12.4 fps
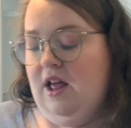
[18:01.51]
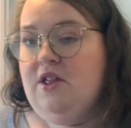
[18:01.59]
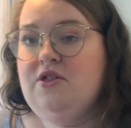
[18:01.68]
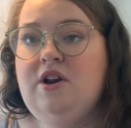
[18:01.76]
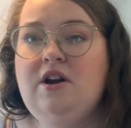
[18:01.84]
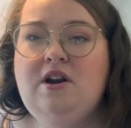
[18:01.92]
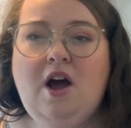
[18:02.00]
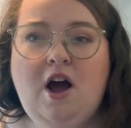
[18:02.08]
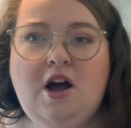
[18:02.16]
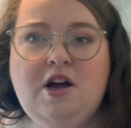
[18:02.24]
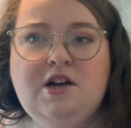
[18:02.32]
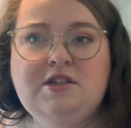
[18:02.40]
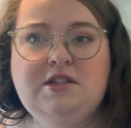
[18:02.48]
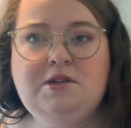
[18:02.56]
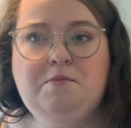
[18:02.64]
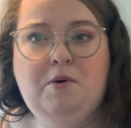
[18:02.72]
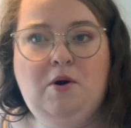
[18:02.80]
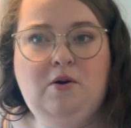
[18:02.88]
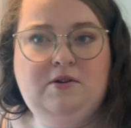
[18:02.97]
the last
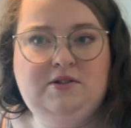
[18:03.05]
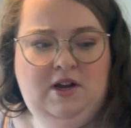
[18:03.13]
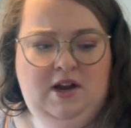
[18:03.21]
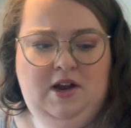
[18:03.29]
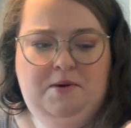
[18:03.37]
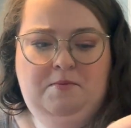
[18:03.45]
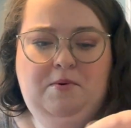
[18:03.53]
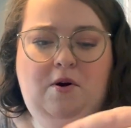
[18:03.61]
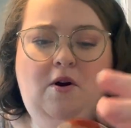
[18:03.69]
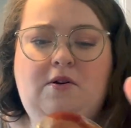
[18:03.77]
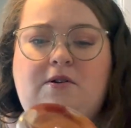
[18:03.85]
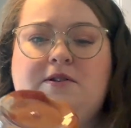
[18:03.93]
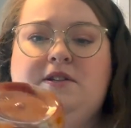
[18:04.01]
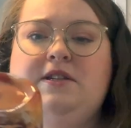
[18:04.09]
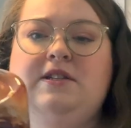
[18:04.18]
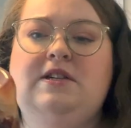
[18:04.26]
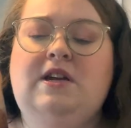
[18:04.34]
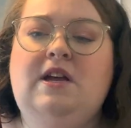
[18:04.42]
box I unboxed.